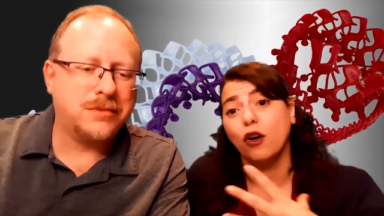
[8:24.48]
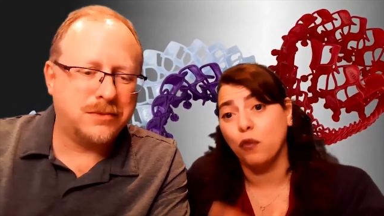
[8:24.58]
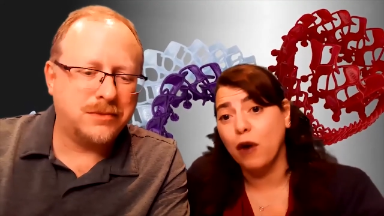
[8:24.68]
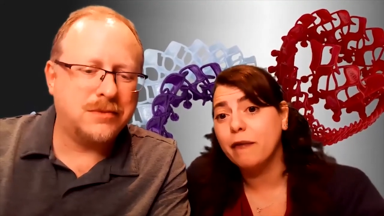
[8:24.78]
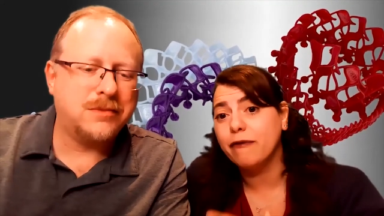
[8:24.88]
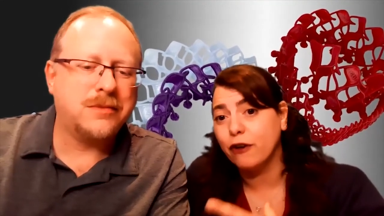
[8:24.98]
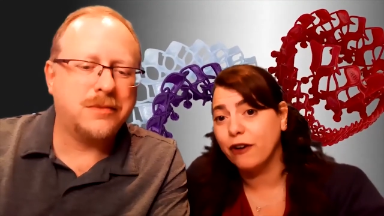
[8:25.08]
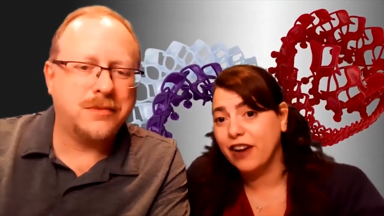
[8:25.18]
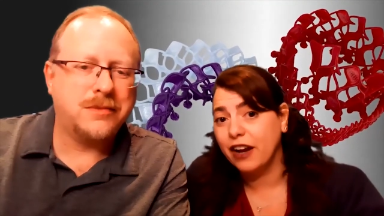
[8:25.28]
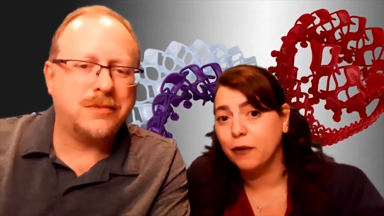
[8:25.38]
Speaker 1: are ripe for
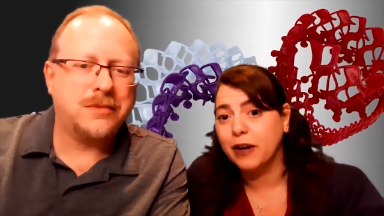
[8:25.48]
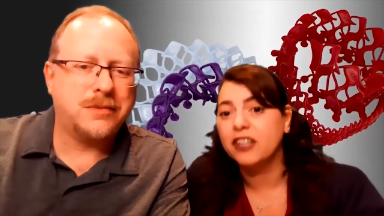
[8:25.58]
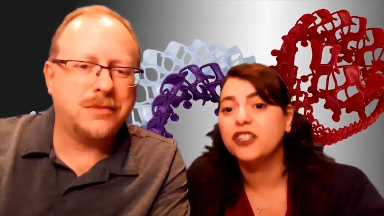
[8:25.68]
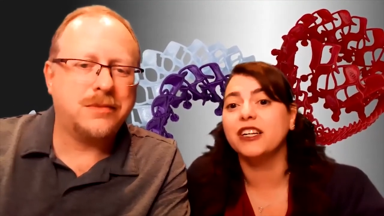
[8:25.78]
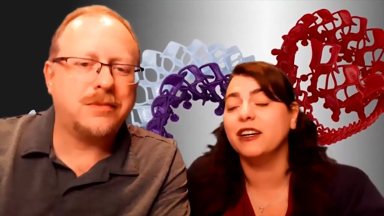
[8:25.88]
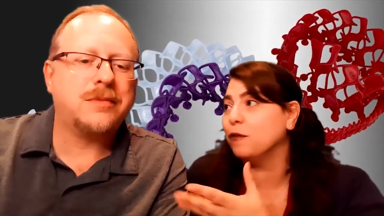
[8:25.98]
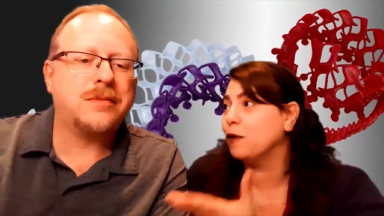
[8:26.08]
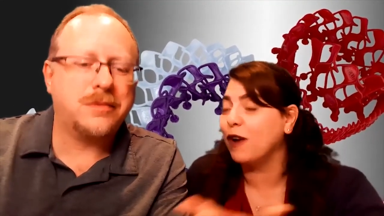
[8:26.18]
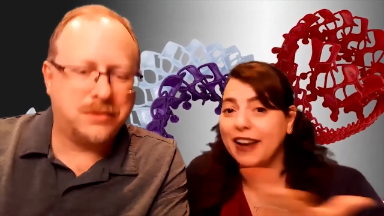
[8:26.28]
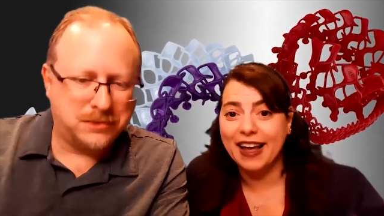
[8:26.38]
evaluation. And we
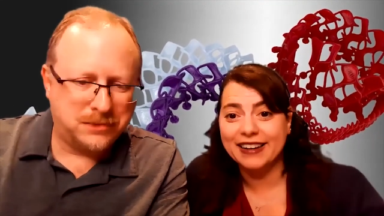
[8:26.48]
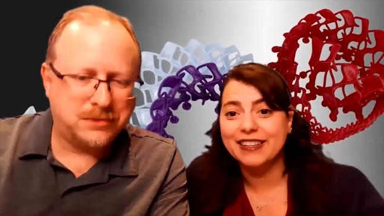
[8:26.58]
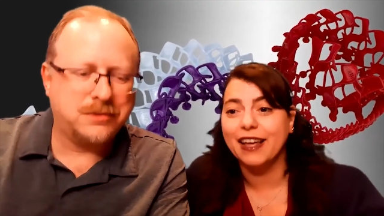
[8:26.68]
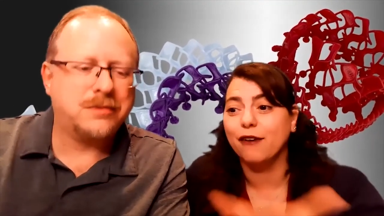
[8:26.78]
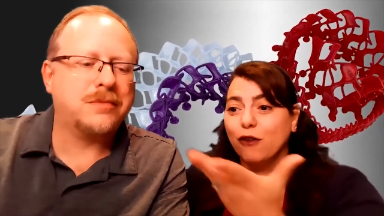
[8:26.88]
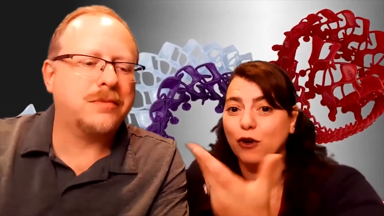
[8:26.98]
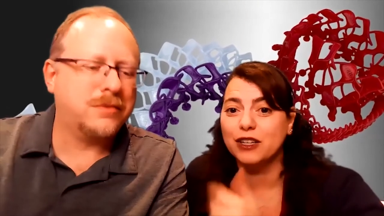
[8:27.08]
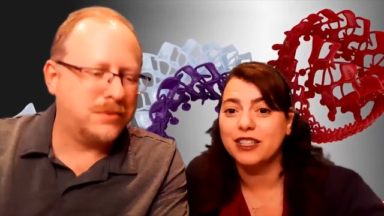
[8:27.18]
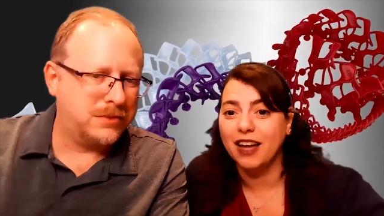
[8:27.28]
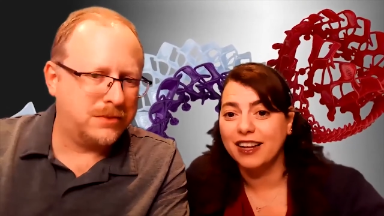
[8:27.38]
want to add to that, of
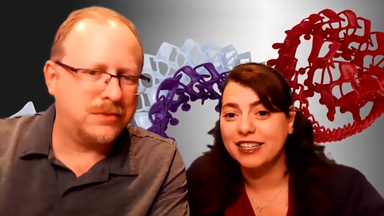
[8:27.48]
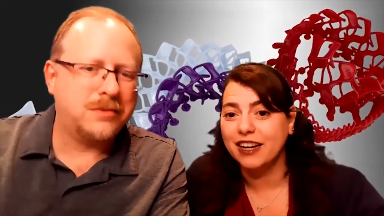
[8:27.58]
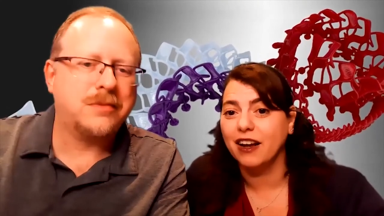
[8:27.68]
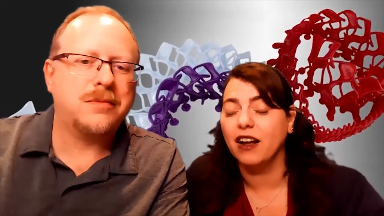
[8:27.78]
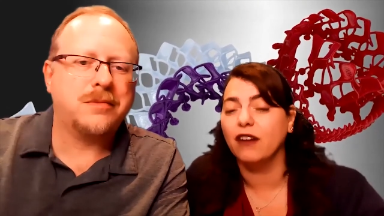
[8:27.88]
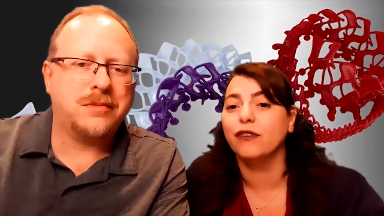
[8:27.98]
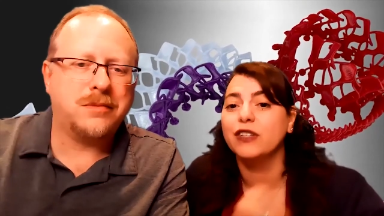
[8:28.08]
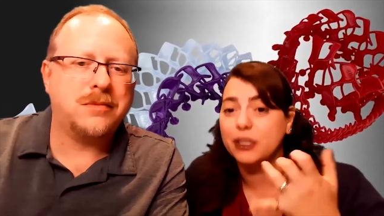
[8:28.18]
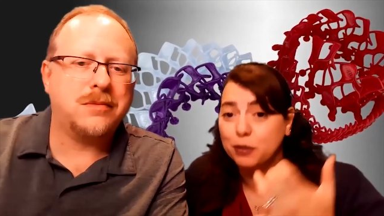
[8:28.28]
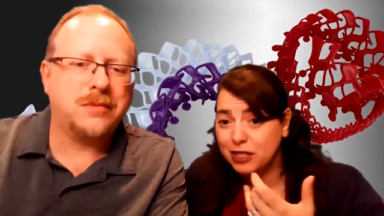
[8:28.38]
course, the idea of
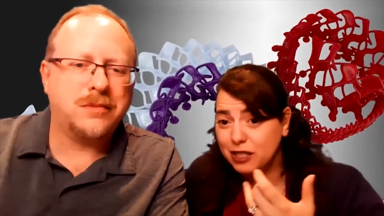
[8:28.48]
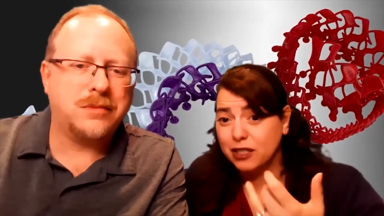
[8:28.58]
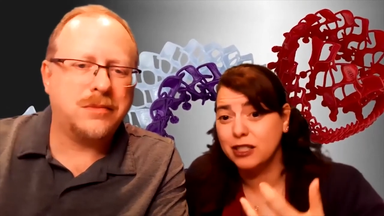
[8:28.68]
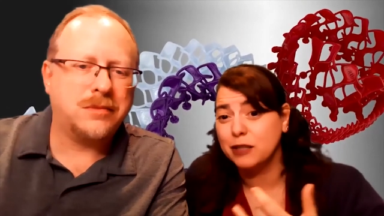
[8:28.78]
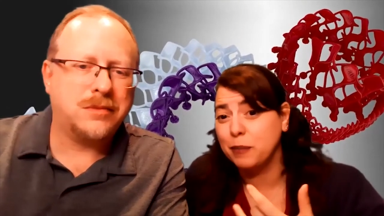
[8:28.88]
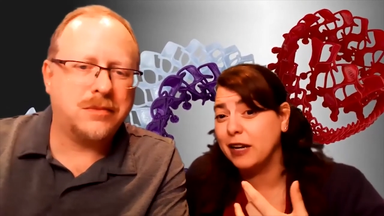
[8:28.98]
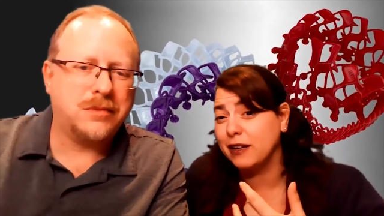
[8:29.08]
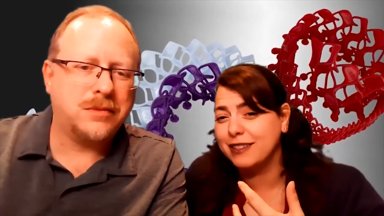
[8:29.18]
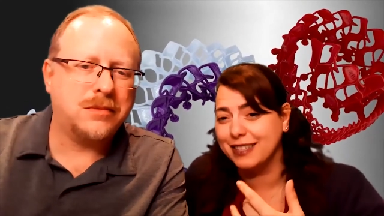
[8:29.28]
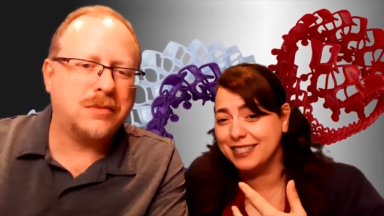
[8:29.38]

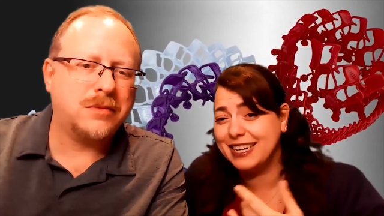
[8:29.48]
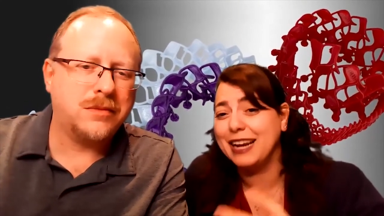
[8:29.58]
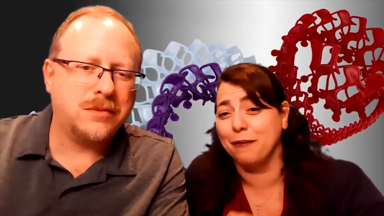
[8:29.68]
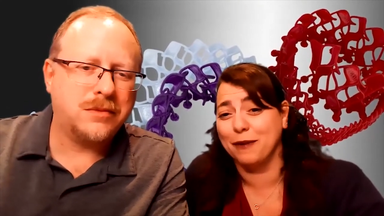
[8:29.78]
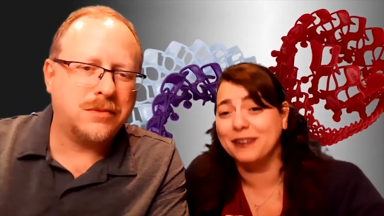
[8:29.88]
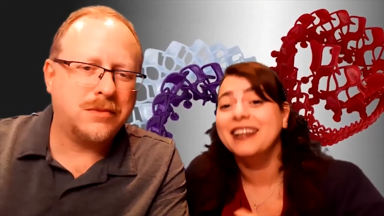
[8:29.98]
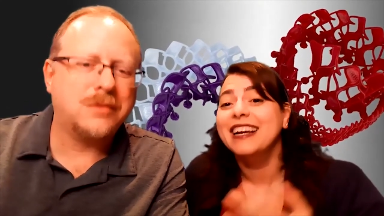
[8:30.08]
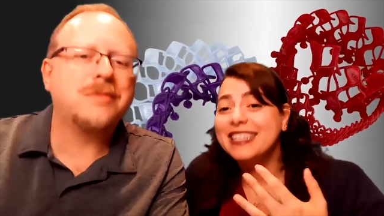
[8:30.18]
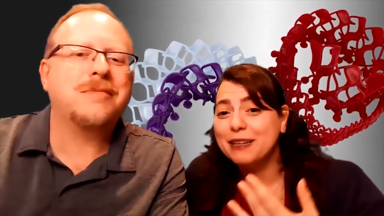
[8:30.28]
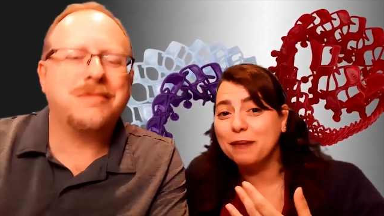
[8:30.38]
sustainable
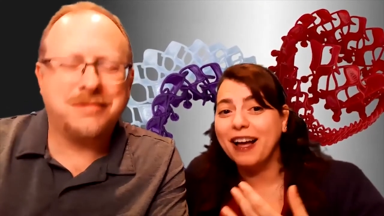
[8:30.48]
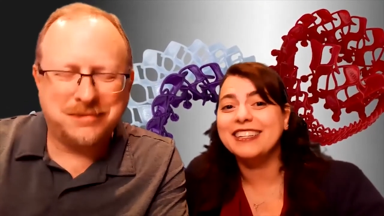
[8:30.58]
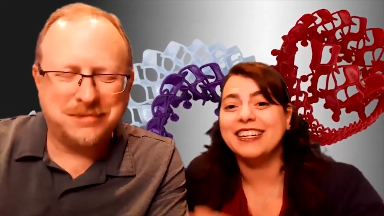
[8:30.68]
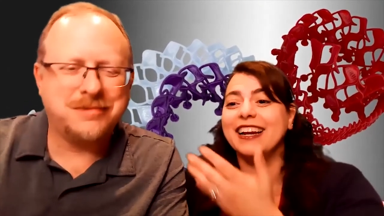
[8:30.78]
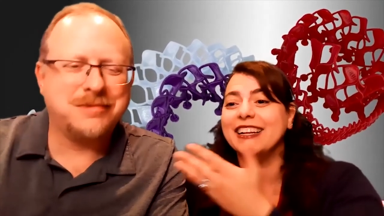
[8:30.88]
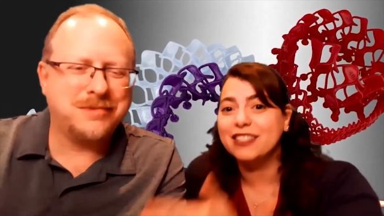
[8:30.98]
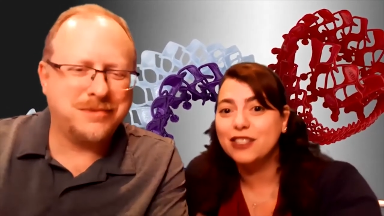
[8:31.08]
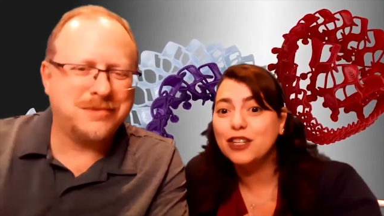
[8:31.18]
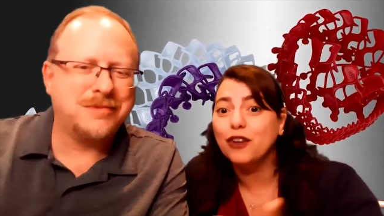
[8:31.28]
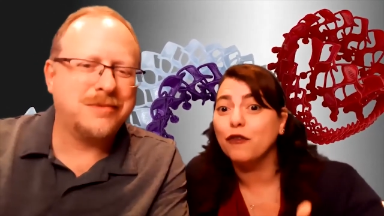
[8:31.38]
supply
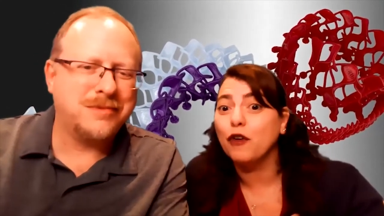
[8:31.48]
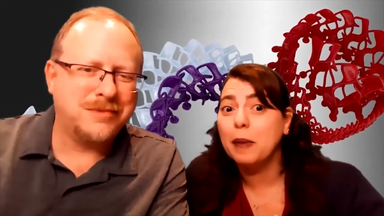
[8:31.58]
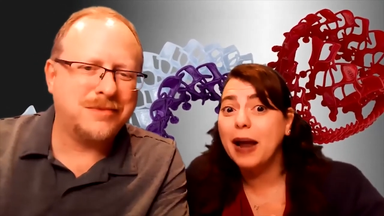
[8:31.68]
chains from